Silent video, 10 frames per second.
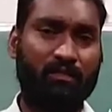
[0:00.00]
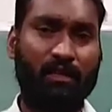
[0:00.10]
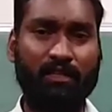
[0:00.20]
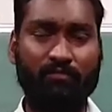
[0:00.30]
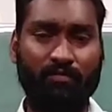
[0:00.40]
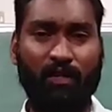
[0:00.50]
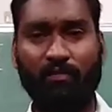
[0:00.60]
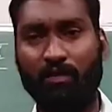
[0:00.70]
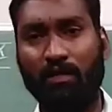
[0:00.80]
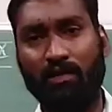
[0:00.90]
what they
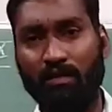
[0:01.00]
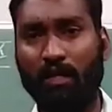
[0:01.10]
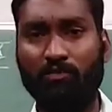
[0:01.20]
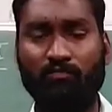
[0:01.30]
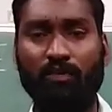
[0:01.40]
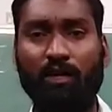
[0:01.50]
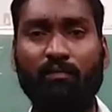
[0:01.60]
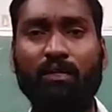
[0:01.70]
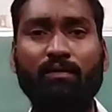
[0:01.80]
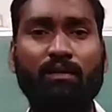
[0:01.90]
form? They are
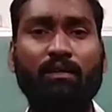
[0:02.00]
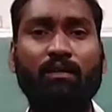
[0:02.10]
formed.